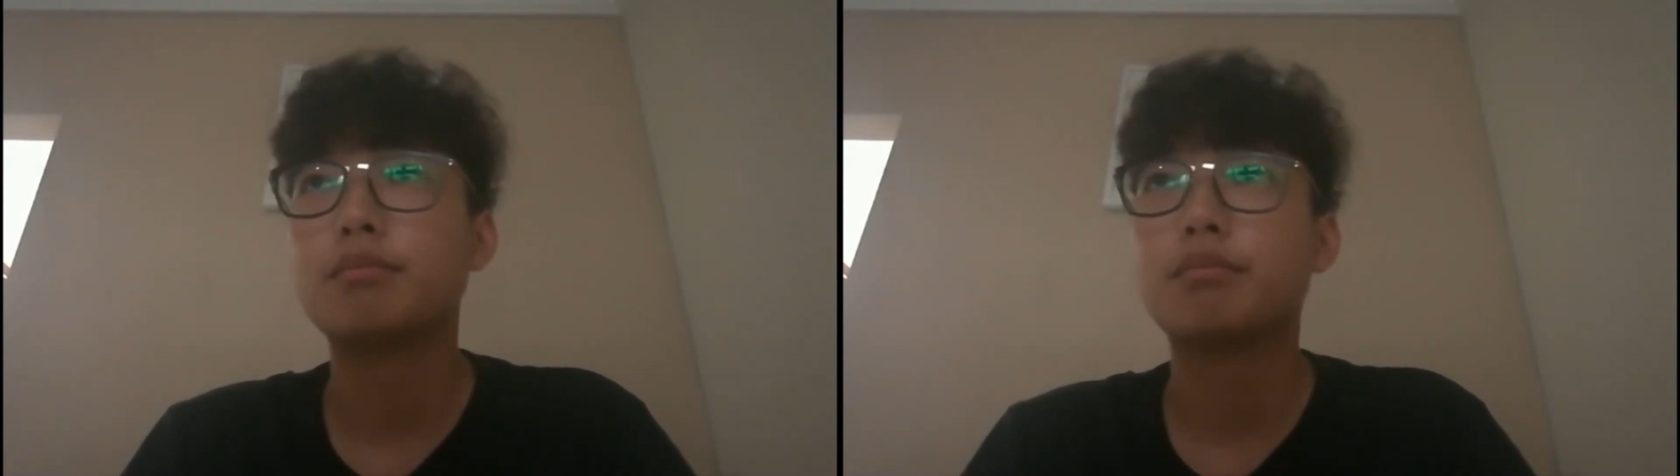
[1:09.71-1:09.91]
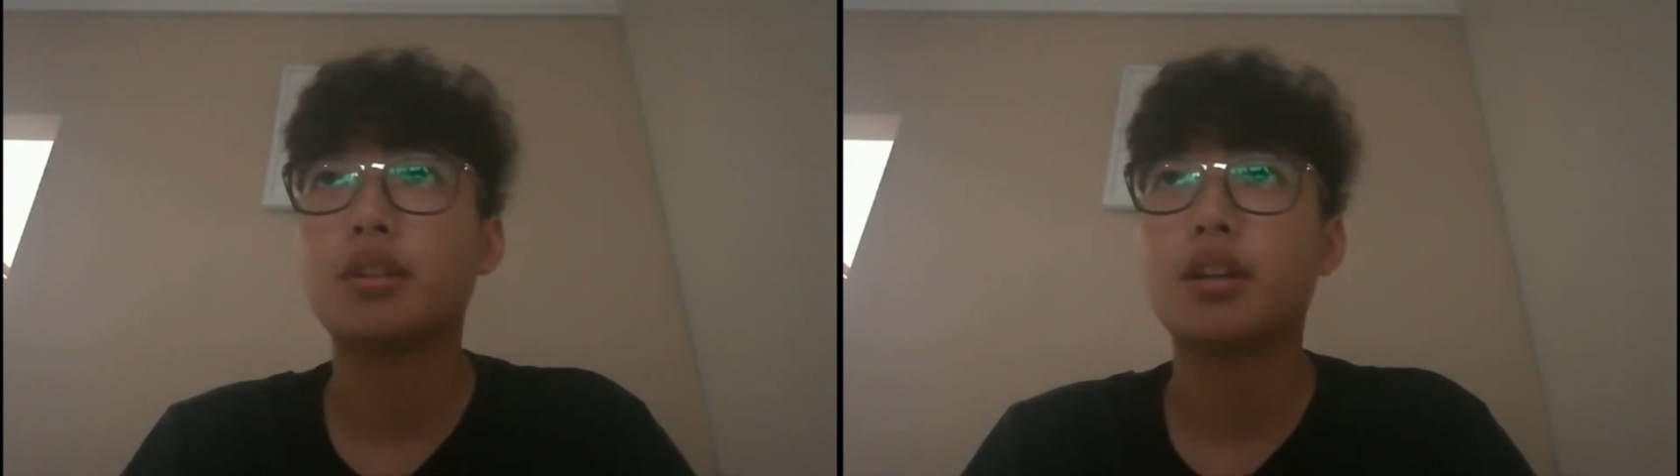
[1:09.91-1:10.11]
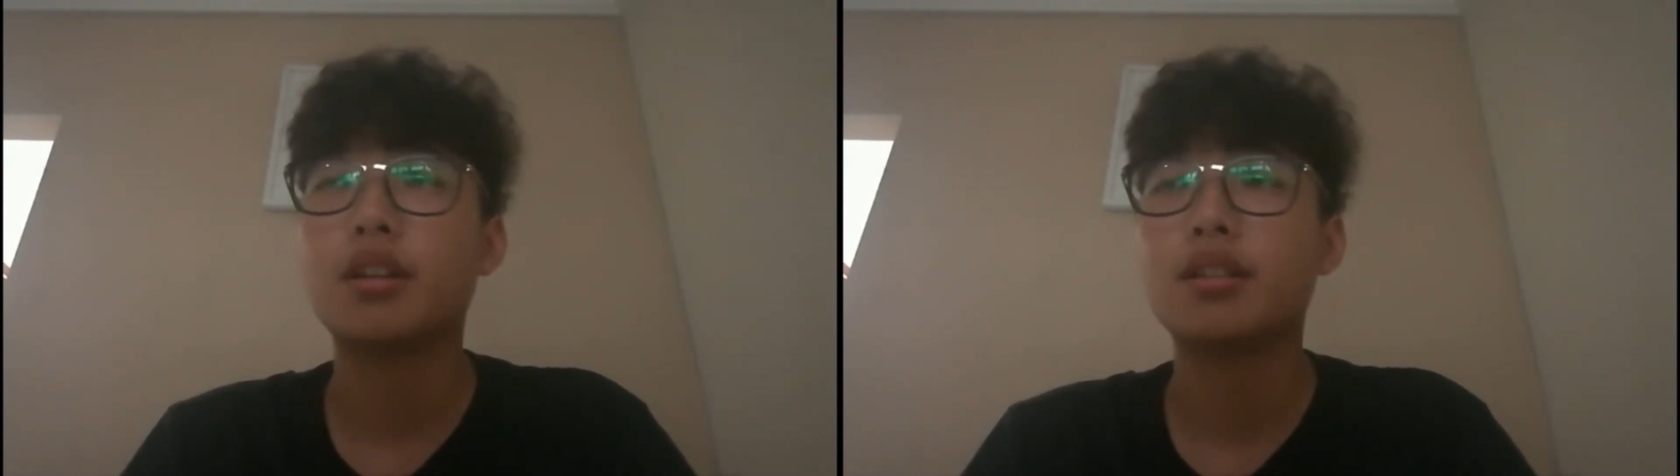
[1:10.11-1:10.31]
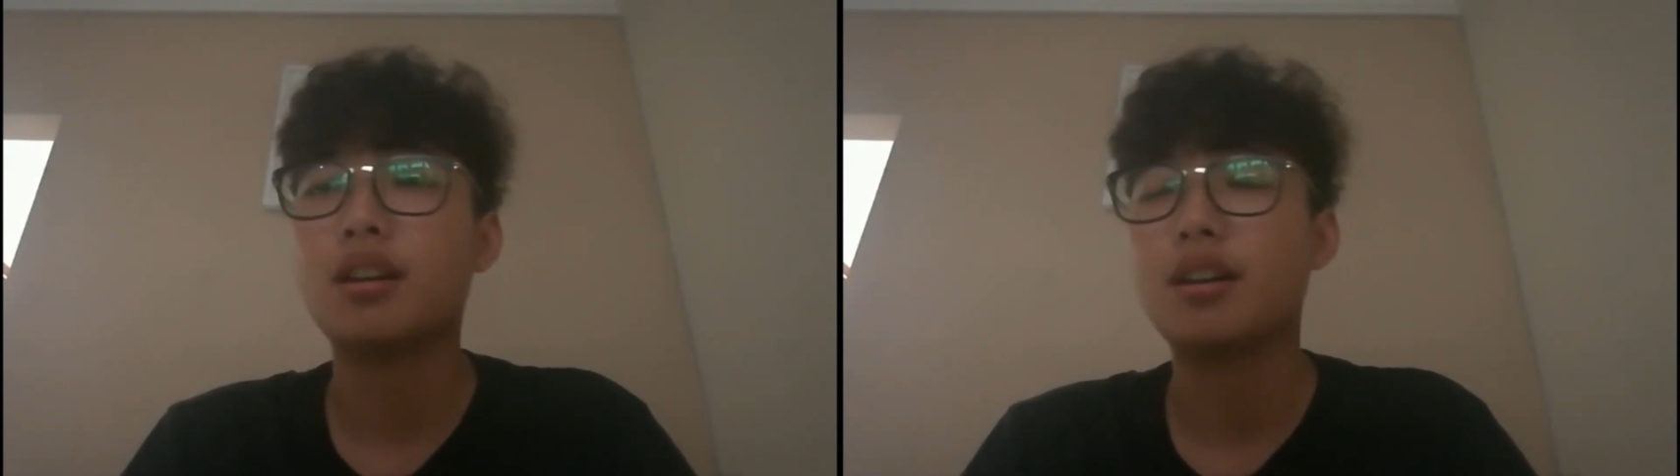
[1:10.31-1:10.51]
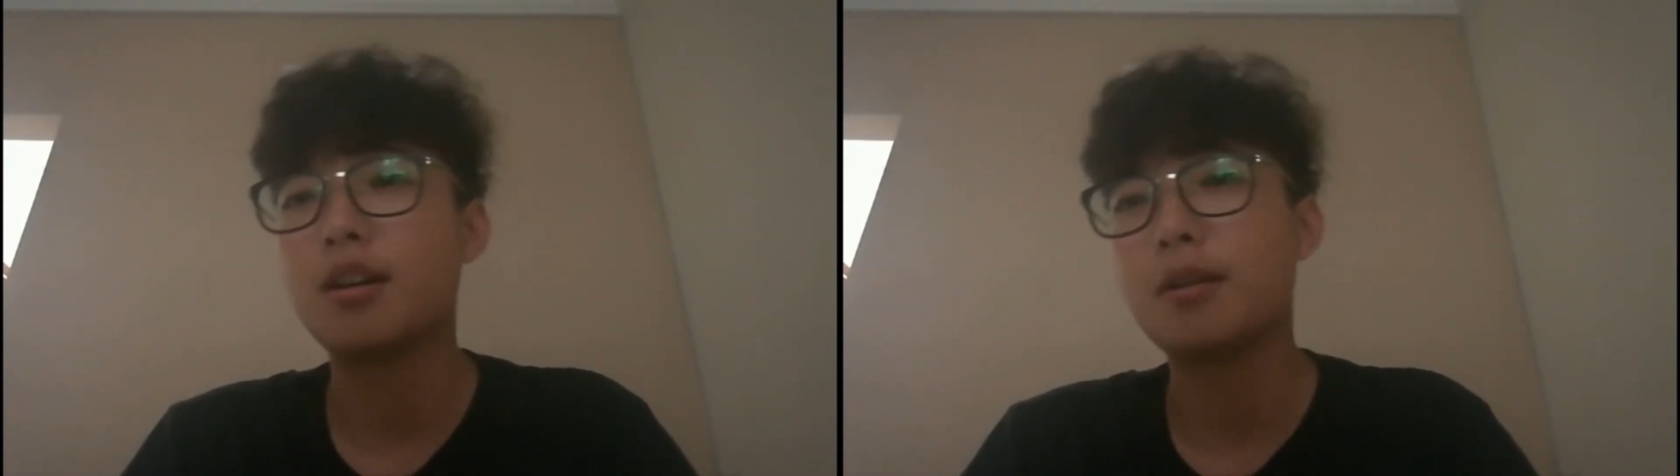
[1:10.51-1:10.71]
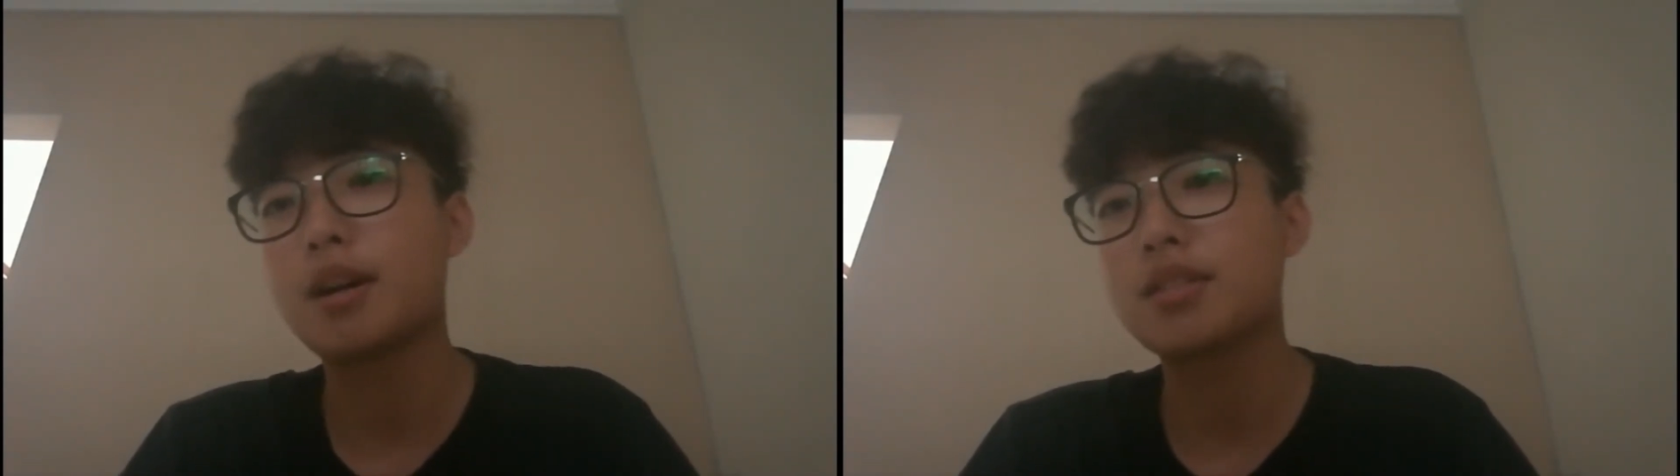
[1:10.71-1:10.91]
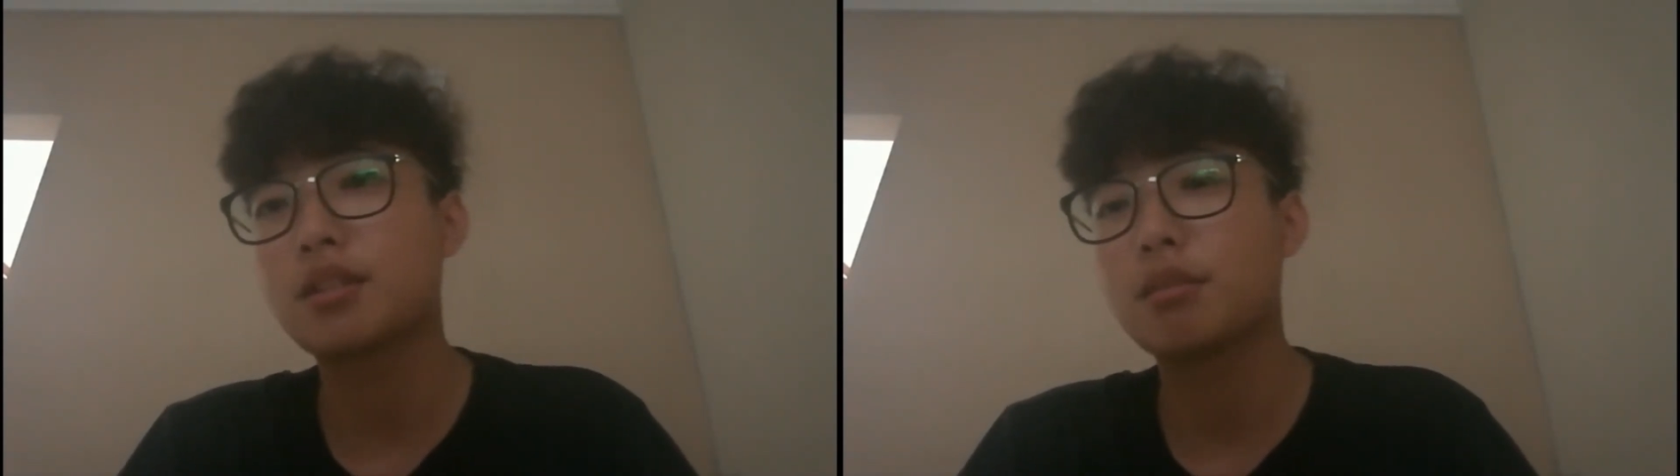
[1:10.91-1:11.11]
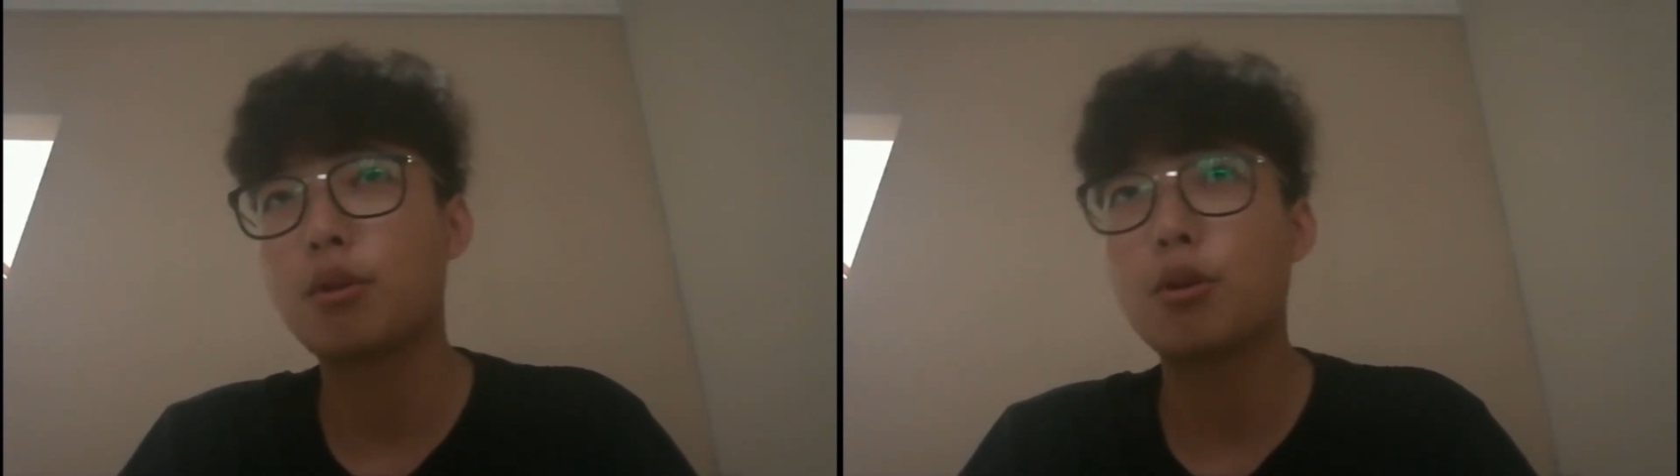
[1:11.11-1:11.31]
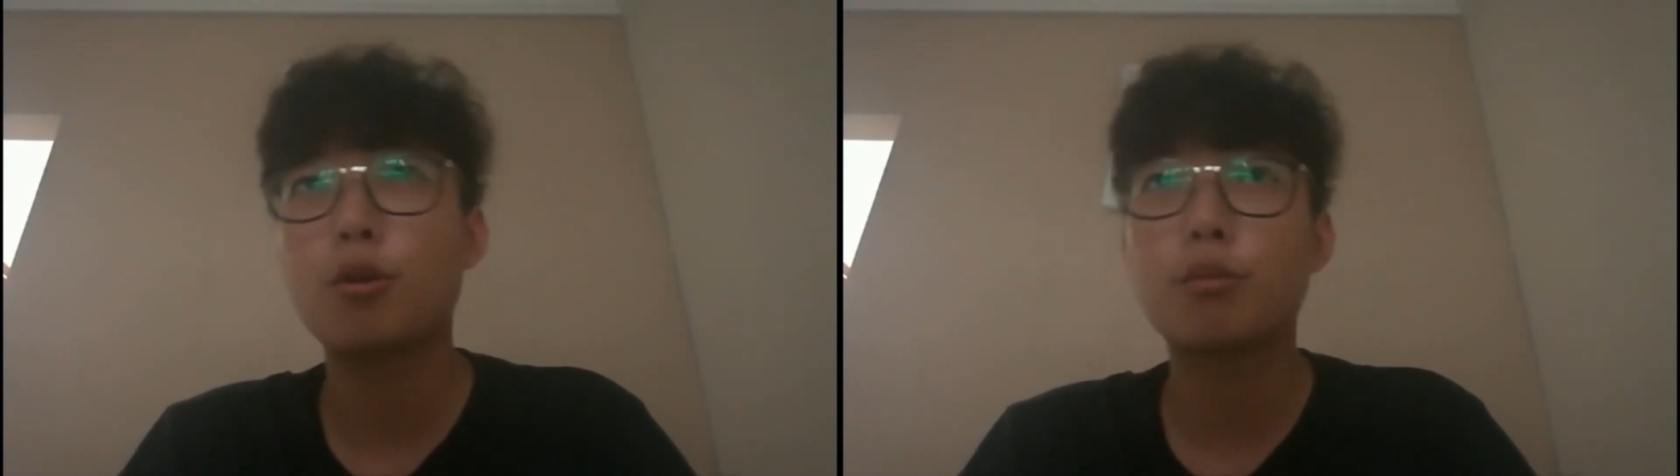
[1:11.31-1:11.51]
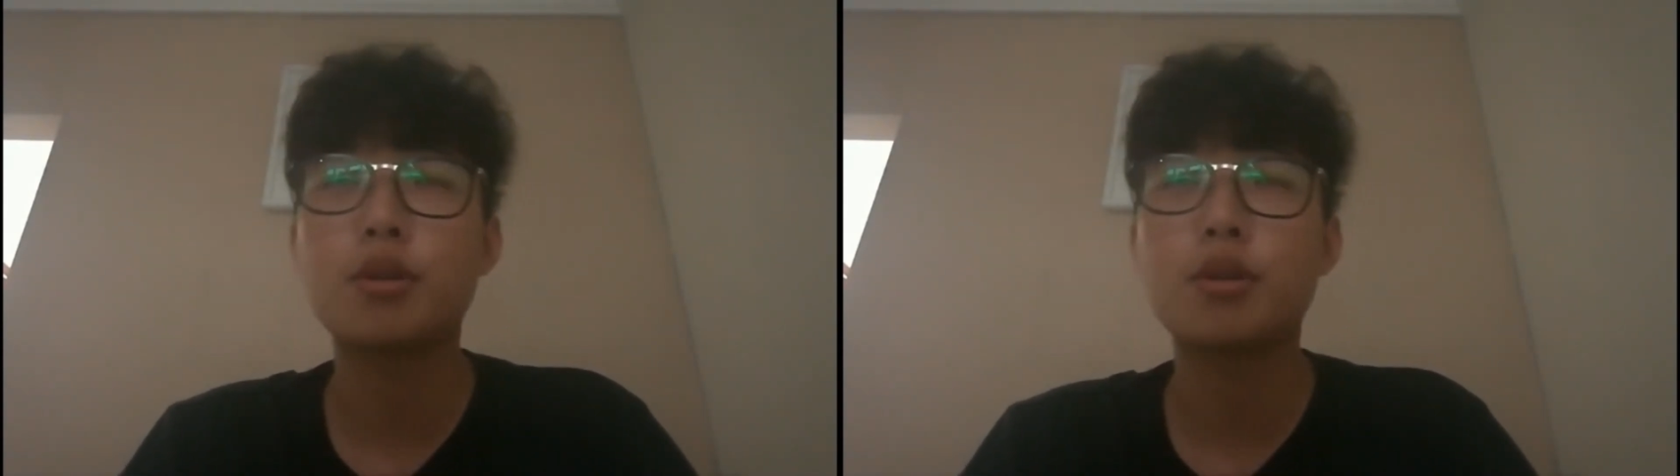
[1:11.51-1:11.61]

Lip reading: play the basketball,